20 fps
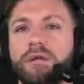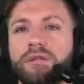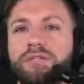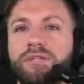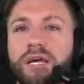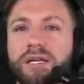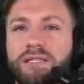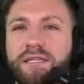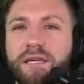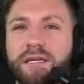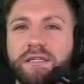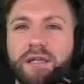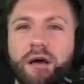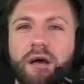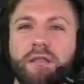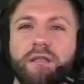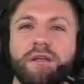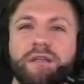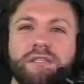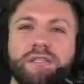JT
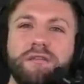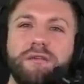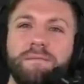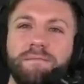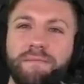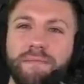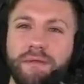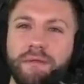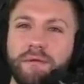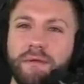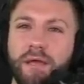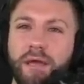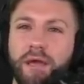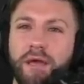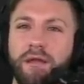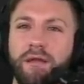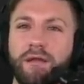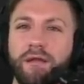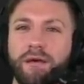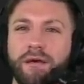Douglas
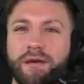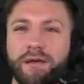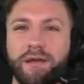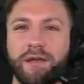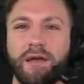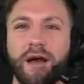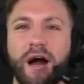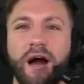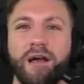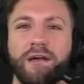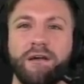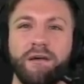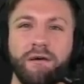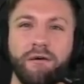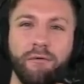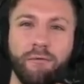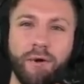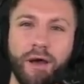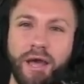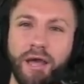in Gok
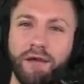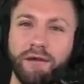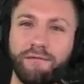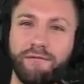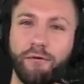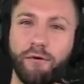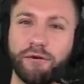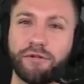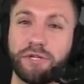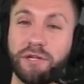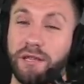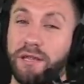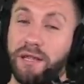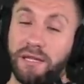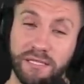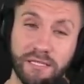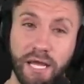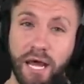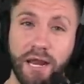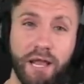Way. Unfortunately,
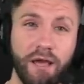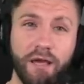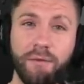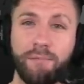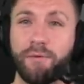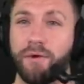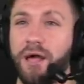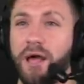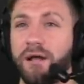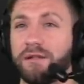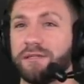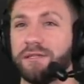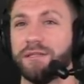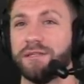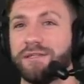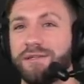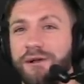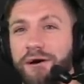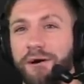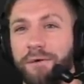that's not how you pronounce
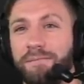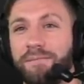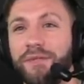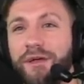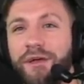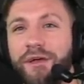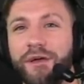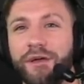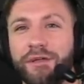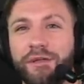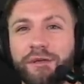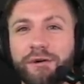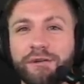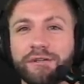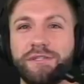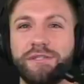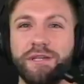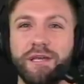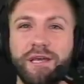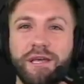it. So you'll
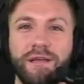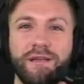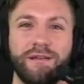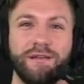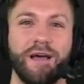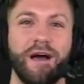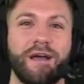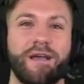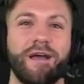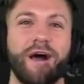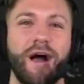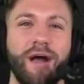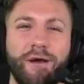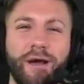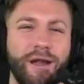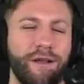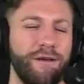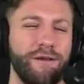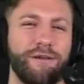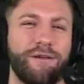see not Gok.
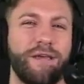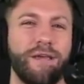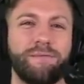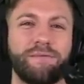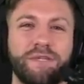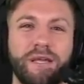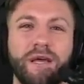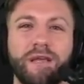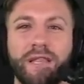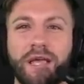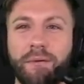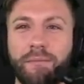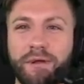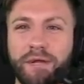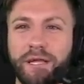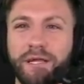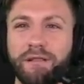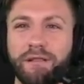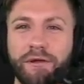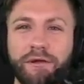I know you keep saying that,
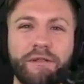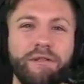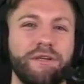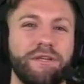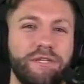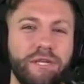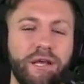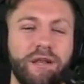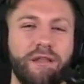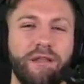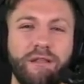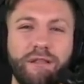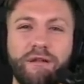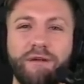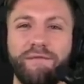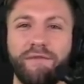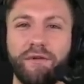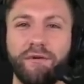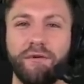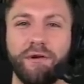but he literally said in an
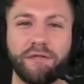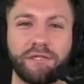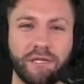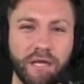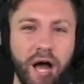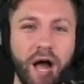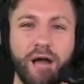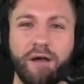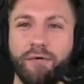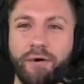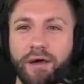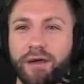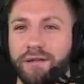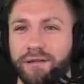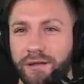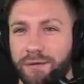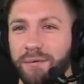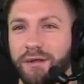interview, it's Gokwe.